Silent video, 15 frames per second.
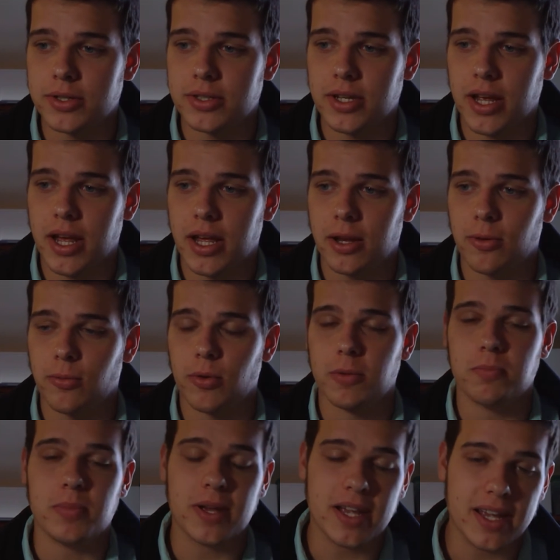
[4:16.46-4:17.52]
And that was
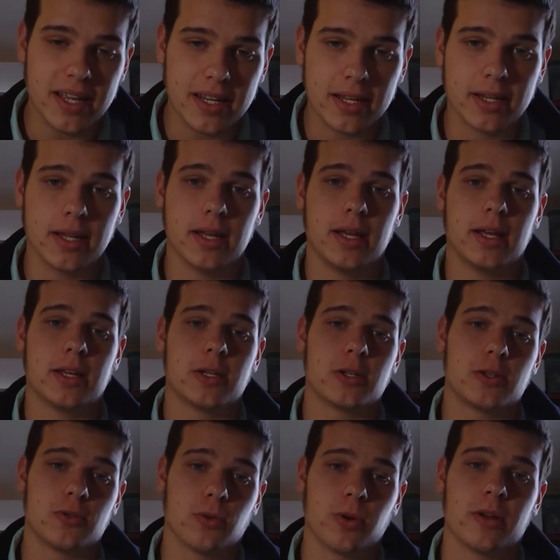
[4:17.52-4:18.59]
a
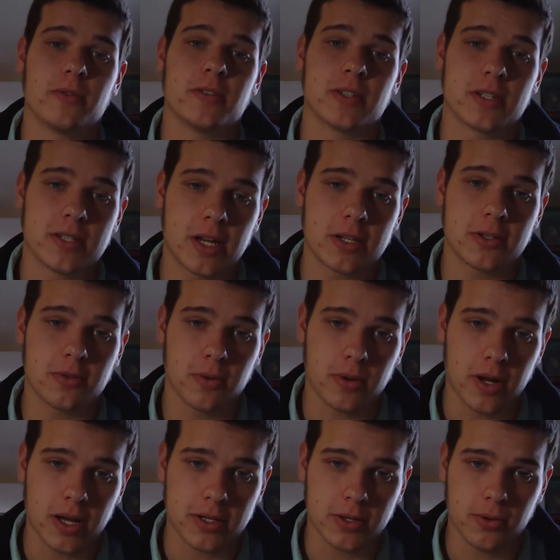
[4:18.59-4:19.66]
repeated story of
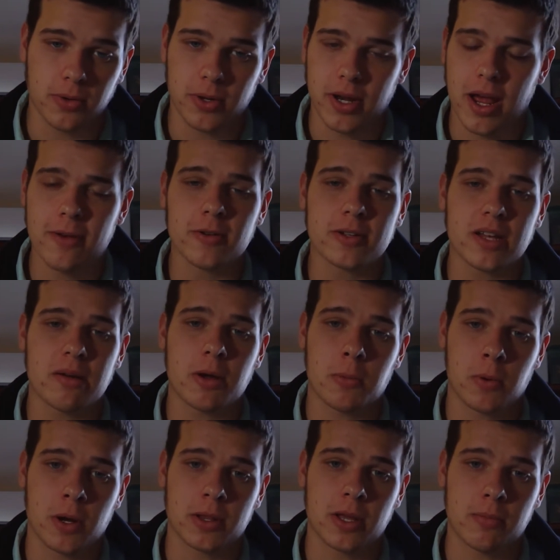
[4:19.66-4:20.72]
success throughout high school, that
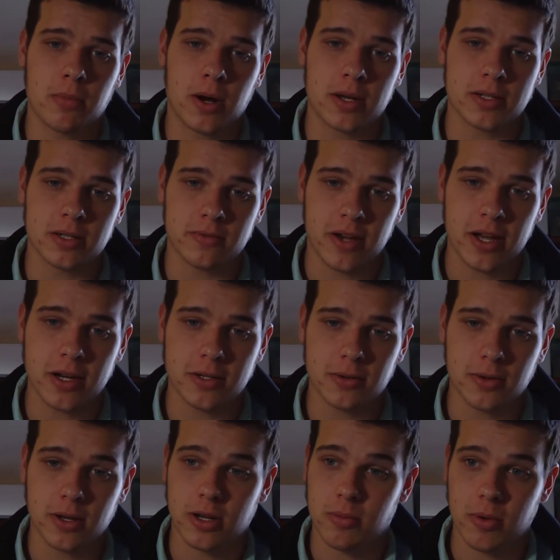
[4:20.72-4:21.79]
every time I brought that
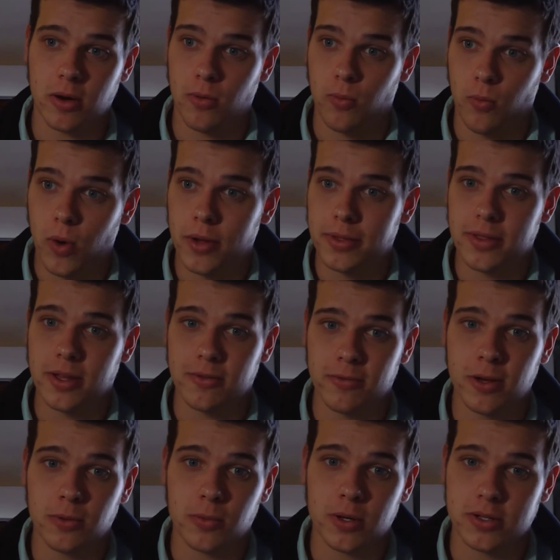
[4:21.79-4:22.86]
positive attitude in, no matter
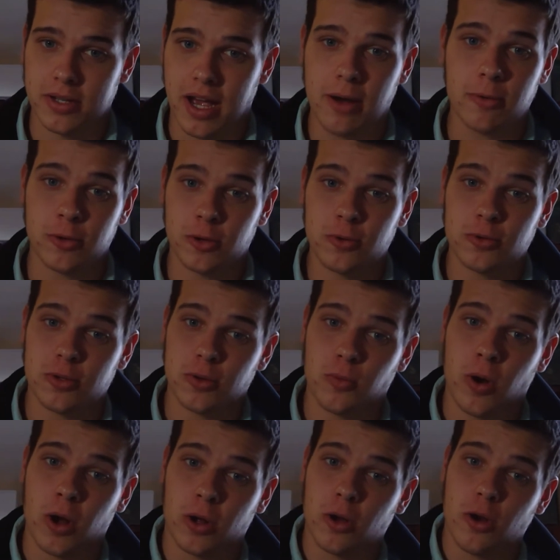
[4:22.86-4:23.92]
what the event was, I
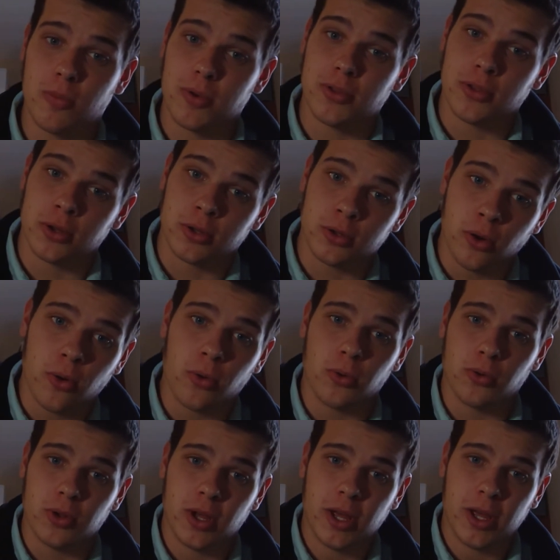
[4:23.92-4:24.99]
would usually walk home with the
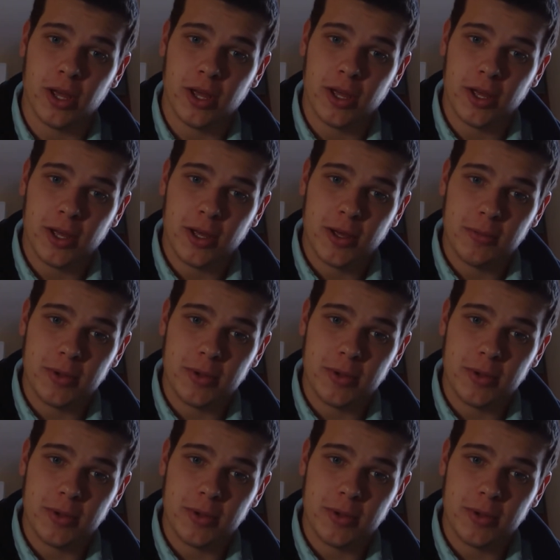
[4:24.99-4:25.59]
gold,